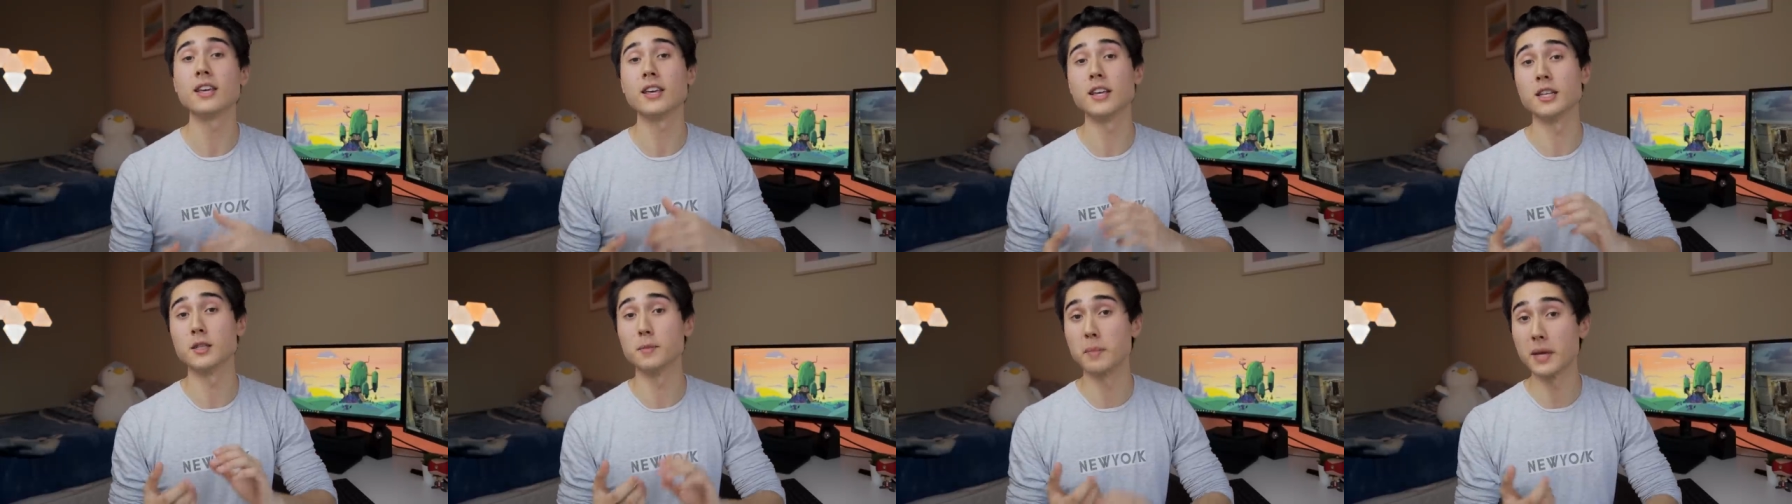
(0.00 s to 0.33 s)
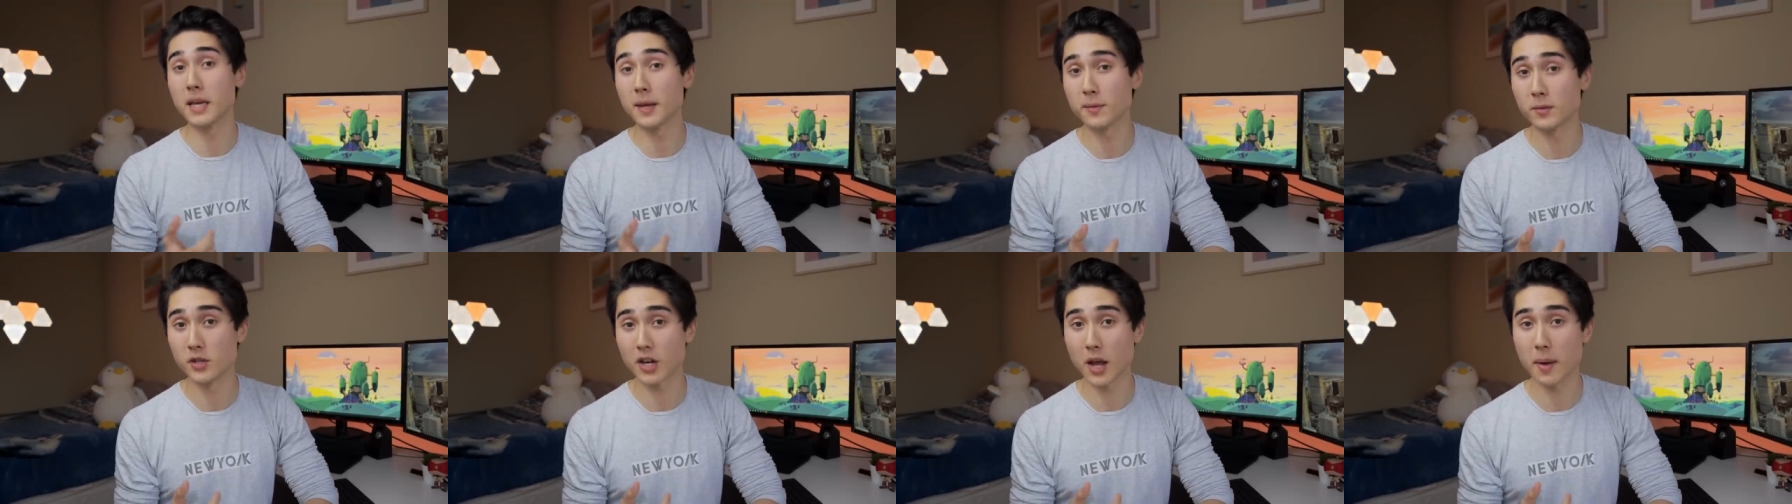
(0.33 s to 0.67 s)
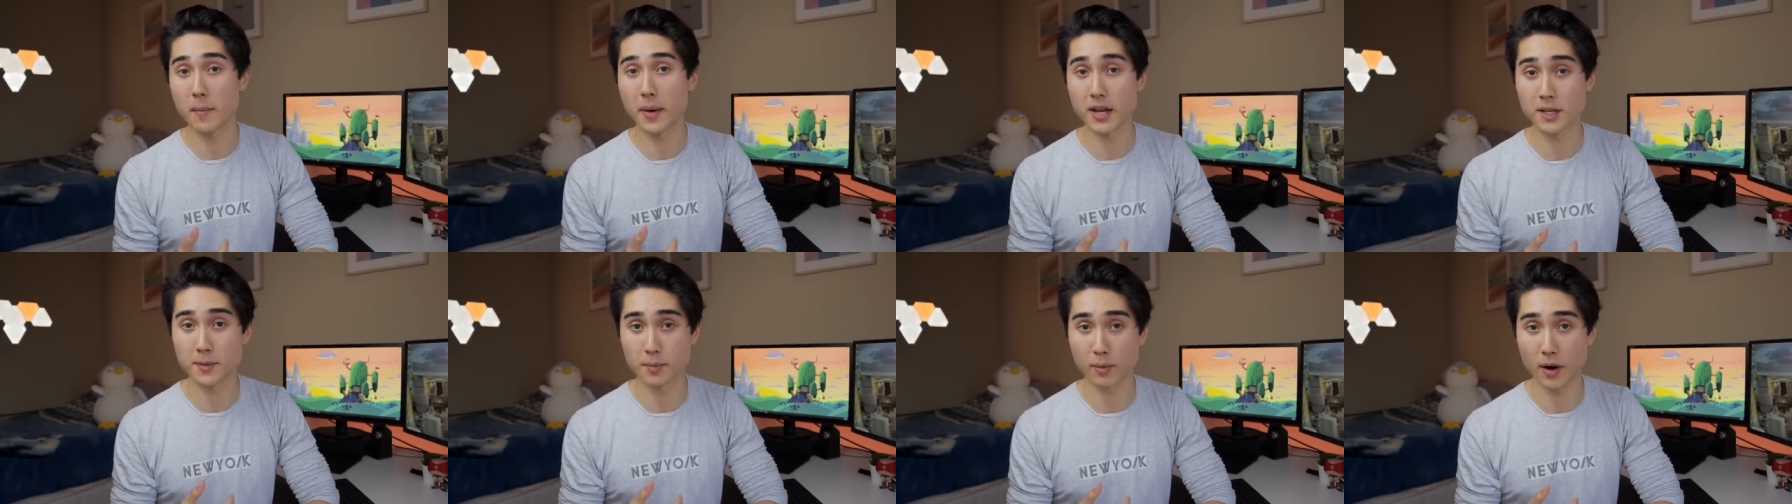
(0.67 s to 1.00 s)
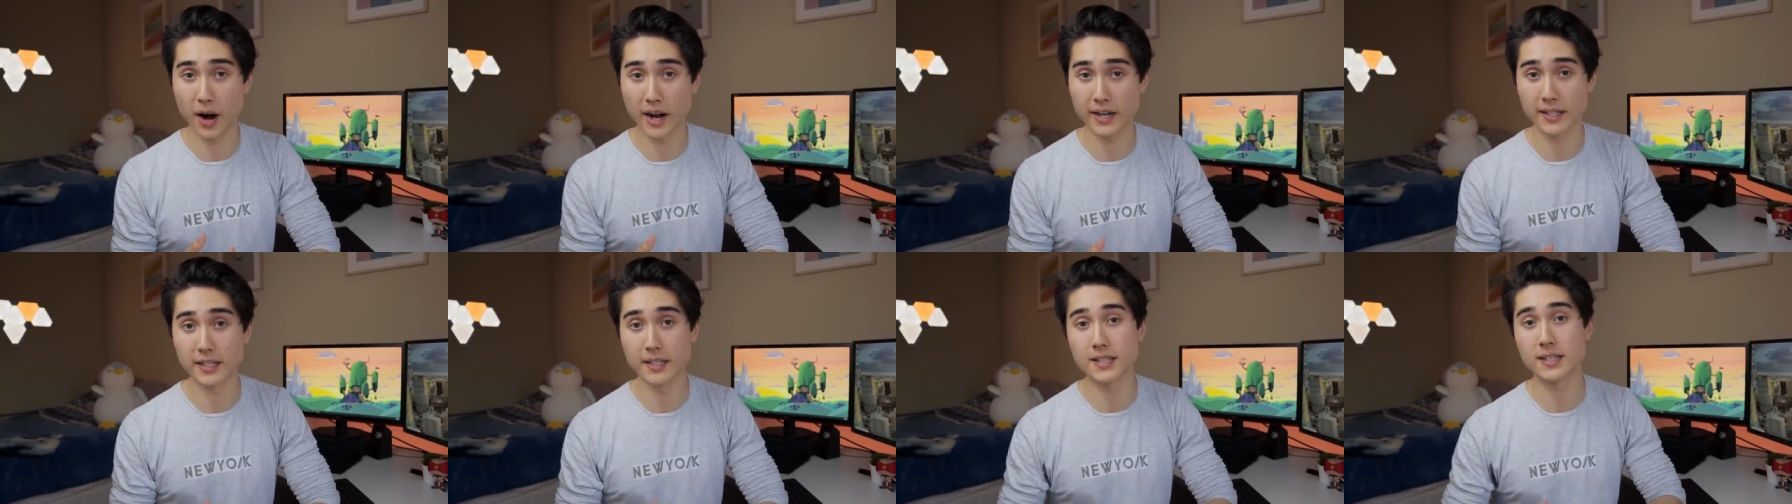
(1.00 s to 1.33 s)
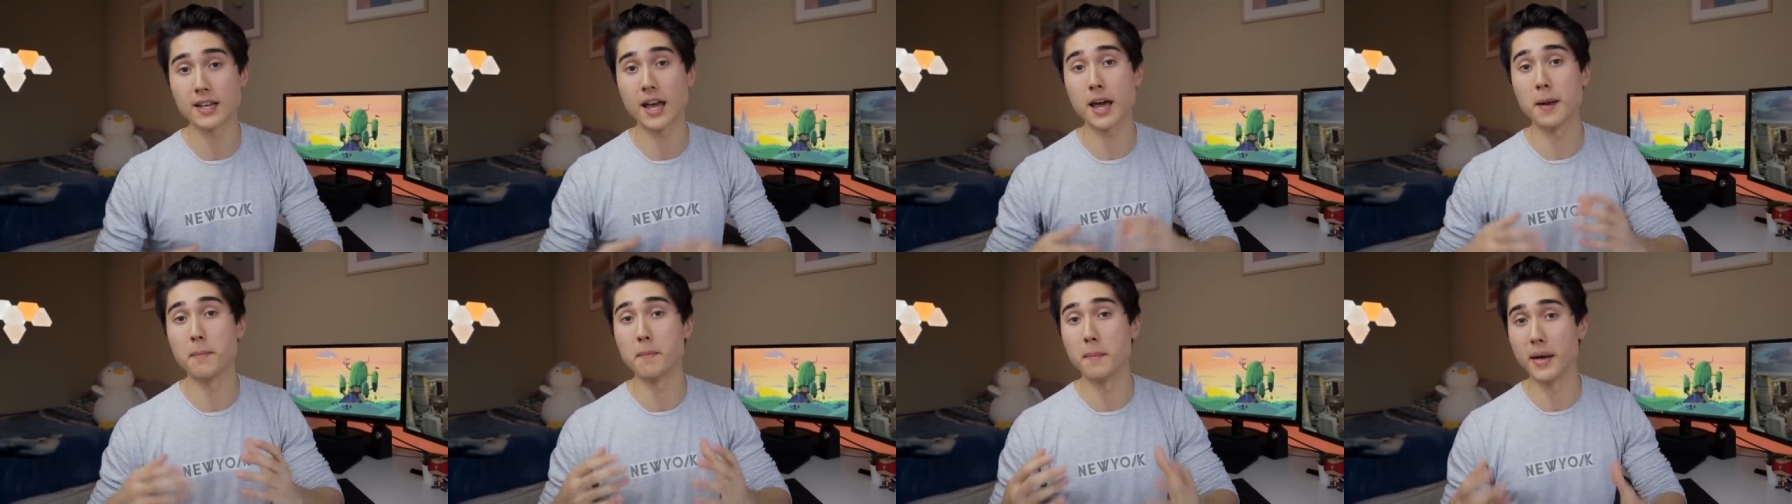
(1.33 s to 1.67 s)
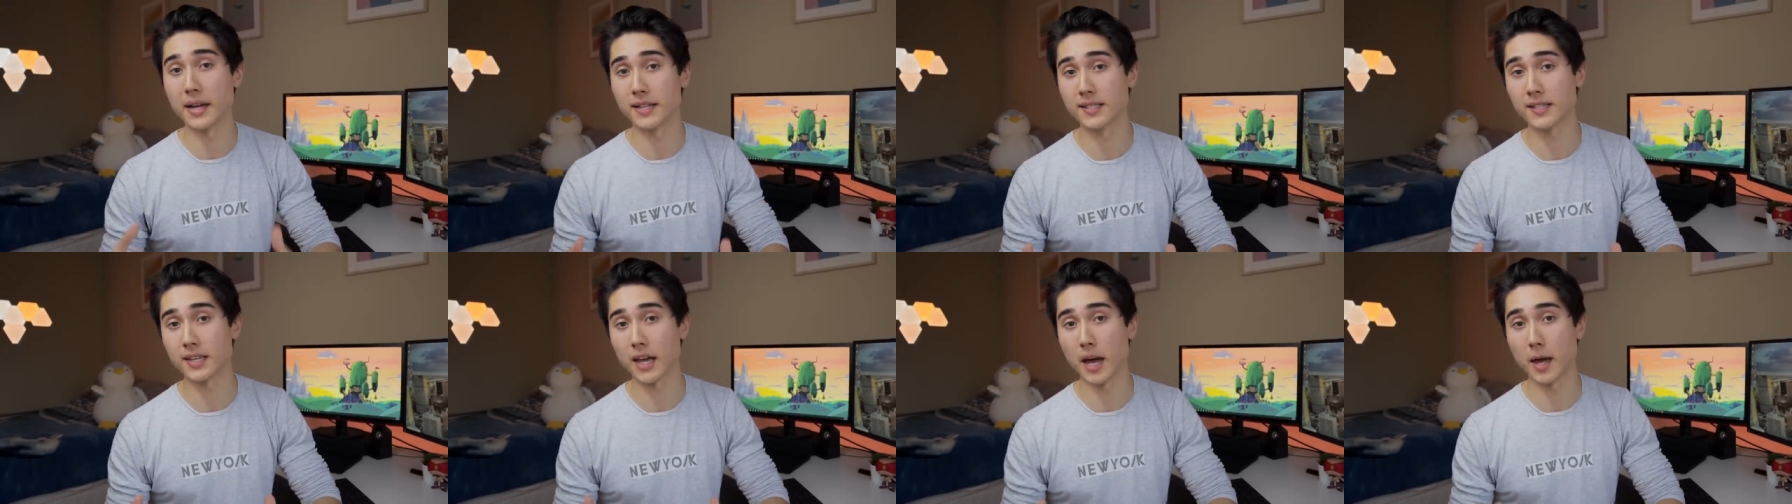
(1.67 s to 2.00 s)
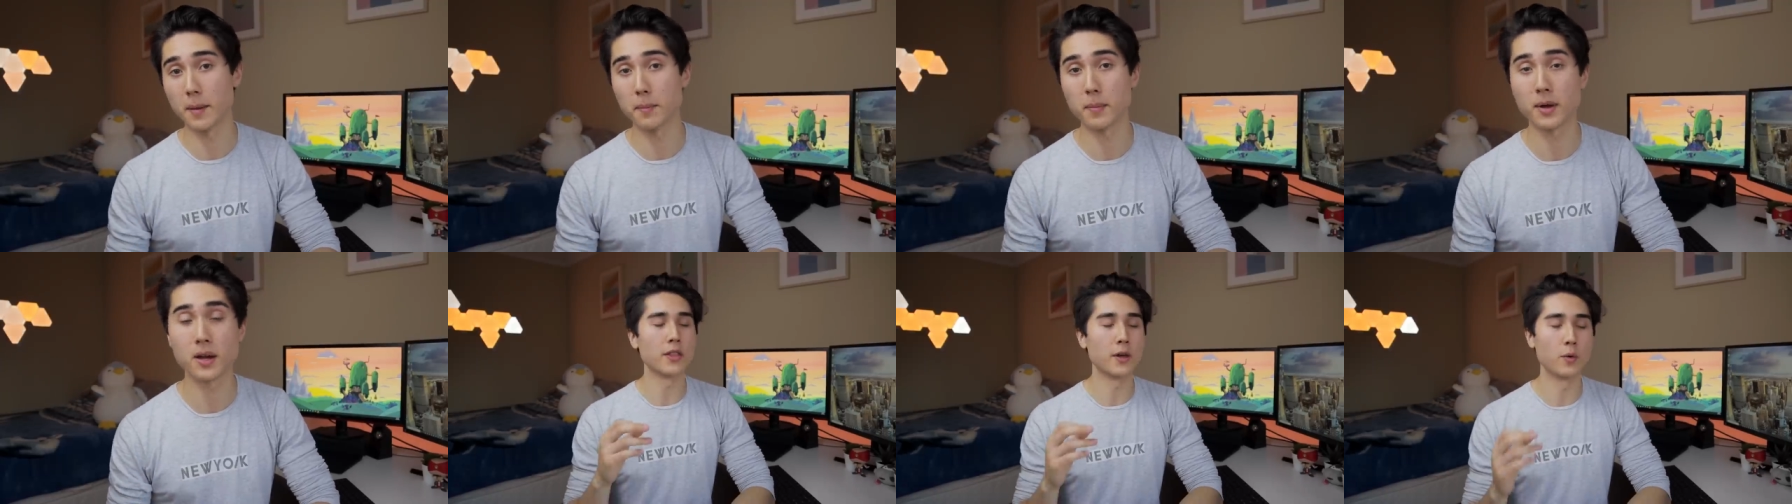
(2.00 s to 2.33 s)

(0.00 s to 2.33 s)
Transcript: is BMJ Best Practice and Medscape.